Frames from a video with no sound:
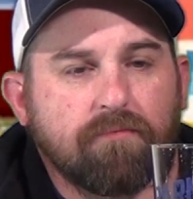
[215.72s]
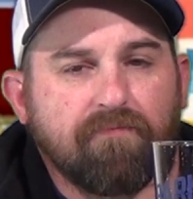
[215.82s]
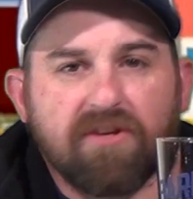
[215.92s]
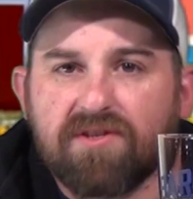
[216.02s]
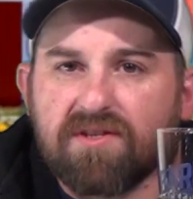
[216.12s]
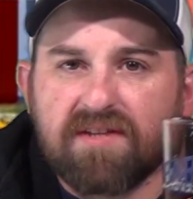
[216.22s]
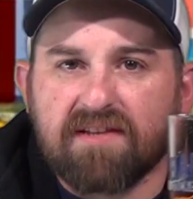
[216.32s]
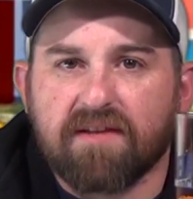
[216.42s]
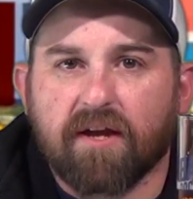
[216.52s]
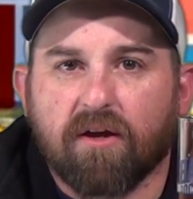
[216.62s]
This just
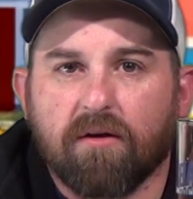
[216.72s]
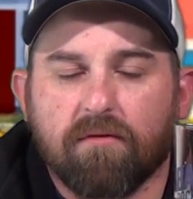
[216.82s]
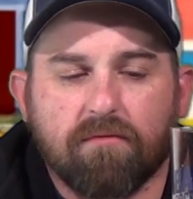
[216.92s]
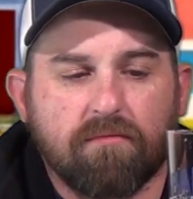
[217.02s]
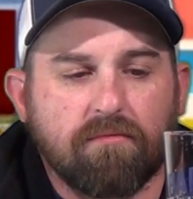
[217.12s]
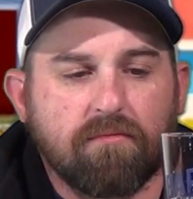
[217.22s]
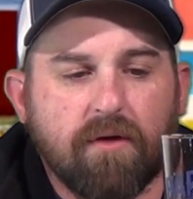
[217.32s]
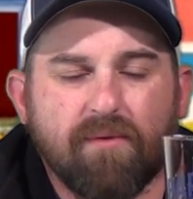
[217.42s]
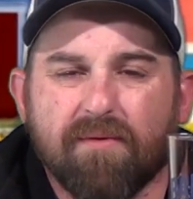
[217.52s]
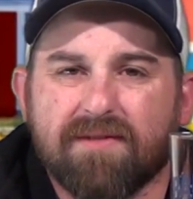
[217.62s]
tastes like I
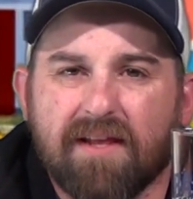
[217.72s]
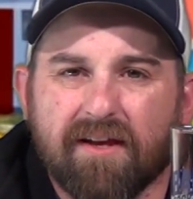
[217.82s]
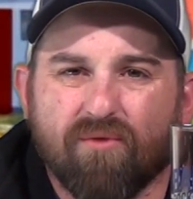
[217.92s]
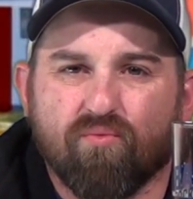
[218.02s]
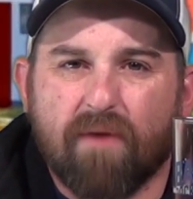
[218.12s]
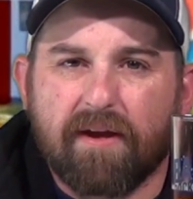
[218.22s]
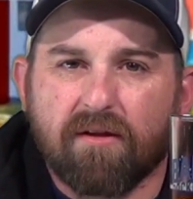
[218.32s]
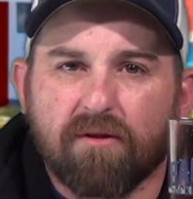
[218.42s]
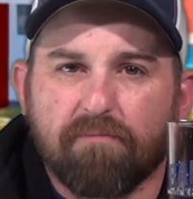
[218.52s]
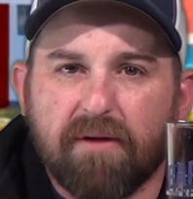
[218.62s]
don't want to say like a
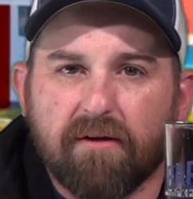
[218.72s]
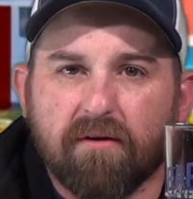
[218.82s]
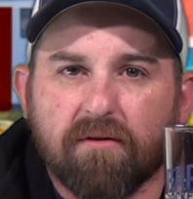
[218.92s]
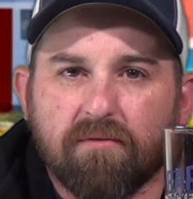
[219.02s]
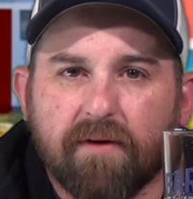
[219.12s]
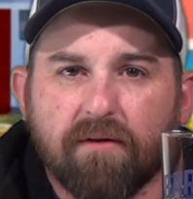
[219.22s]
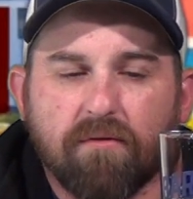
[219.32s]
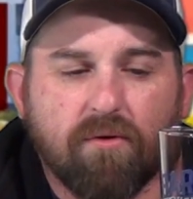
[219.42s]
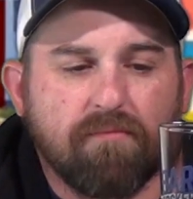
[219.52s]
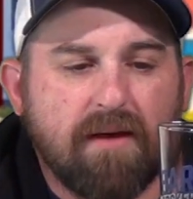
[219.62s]
regular beer.
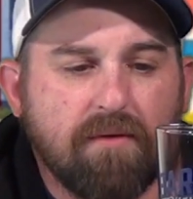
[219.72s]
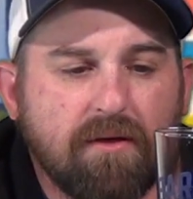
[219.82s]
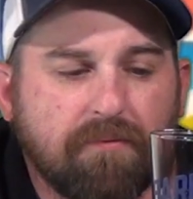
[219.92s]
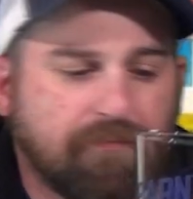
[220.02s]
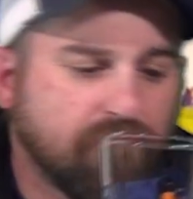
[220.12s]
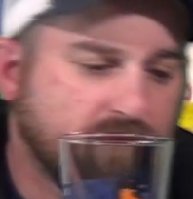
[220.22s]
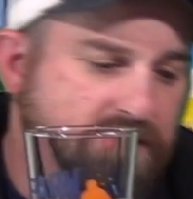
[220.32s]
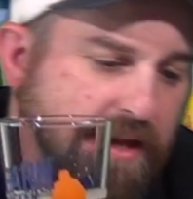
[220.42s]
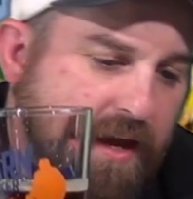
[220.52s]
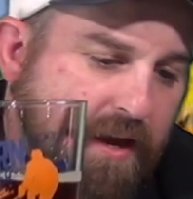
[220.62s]
Regular old maybe,
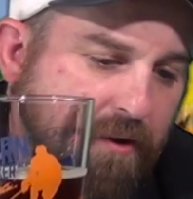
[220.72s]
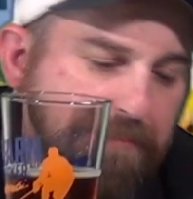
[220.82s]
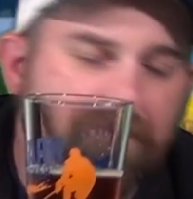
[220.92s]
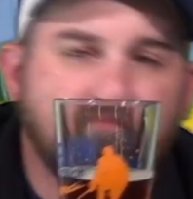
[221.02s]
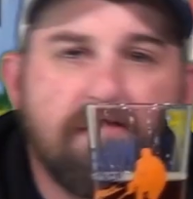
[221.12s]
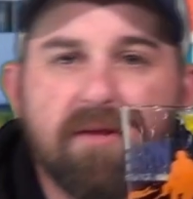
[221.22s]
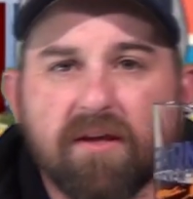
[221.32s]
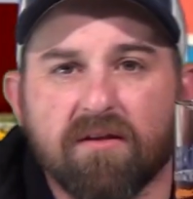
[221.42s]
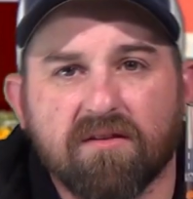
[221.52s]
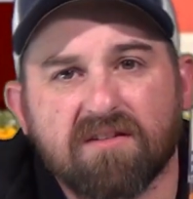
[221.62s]
it's an ale. Maybe
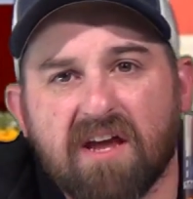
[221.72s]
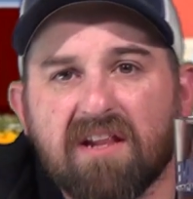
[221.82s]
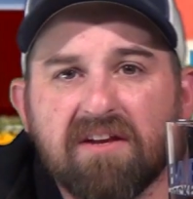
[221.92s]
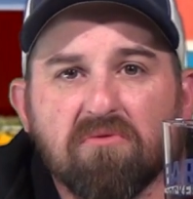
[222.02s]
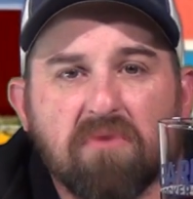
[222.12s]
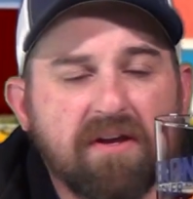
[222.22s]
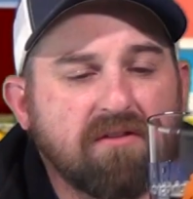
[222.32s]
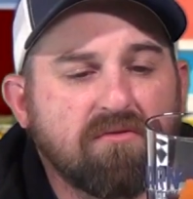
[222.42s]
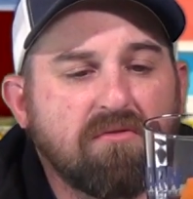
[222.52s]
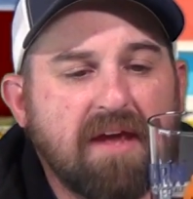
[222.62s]
it's kind of like a
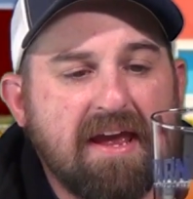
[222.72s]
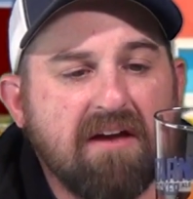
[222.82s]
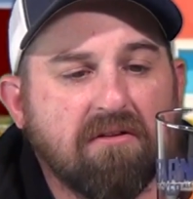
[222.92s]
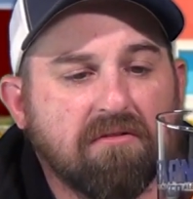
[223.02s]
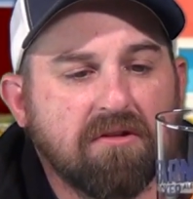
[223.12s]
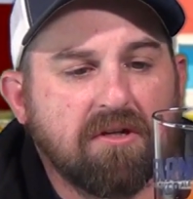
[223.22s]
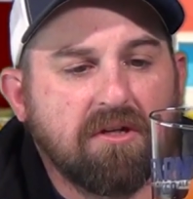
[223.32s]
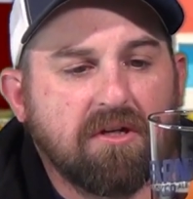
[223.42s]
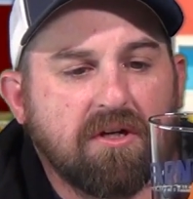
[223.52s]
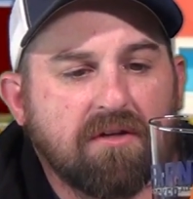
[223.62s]
regular old ale.
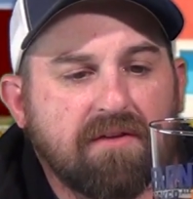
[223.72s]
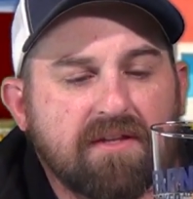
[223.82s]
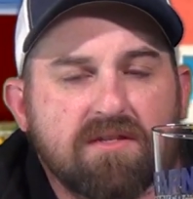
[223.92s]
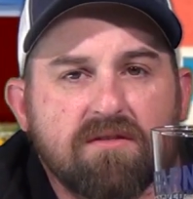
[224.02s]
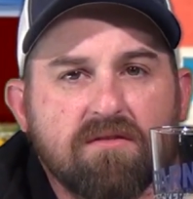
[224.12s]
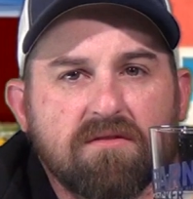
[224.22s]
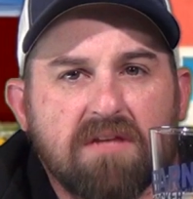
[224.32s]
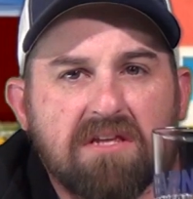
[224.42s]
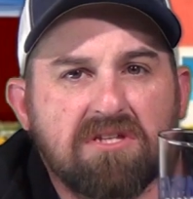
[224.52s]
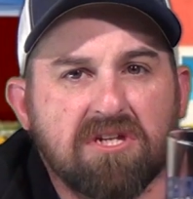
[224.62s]

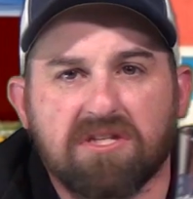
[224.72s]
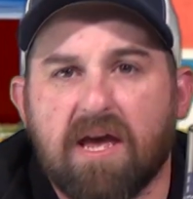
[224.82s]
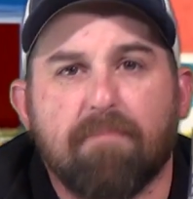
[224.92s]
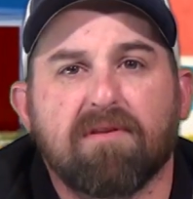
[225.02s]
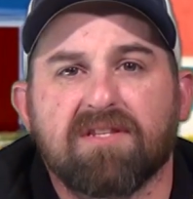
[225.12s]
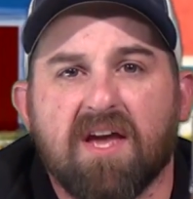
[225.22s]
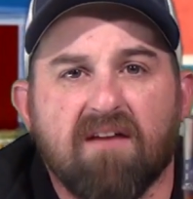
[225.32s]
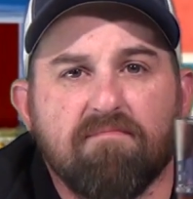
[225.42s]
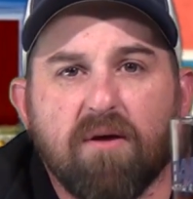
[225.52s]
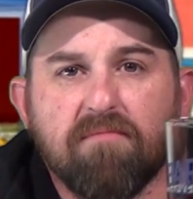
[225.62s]
That just happens to
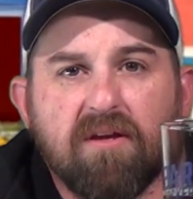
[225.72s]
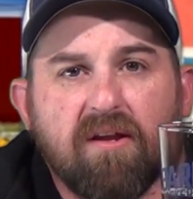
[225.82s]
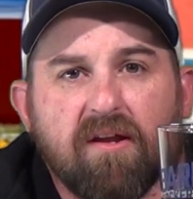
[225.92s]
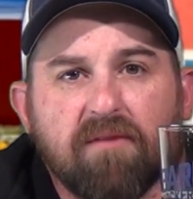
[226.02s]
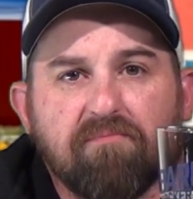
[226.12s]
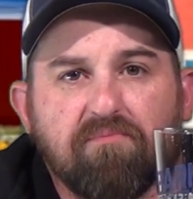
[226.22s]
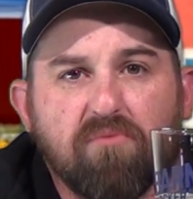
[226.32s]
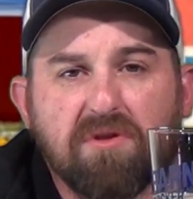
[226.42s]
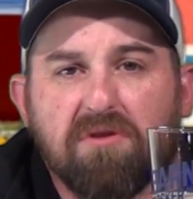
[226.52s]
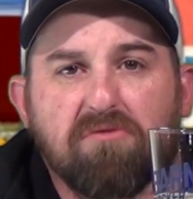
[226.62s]
have pumpkin in it
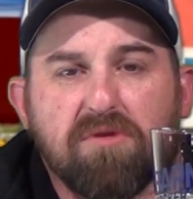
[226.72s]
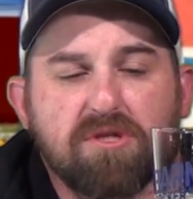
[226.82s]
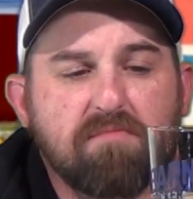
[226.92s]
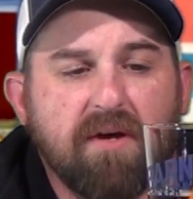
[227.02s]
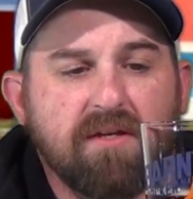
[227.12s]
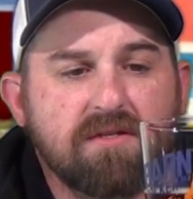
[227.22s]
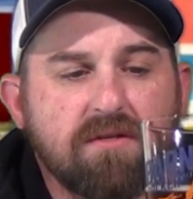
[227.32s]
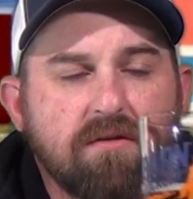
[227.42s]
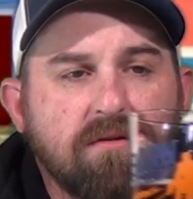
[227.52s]
with a little bit of spice.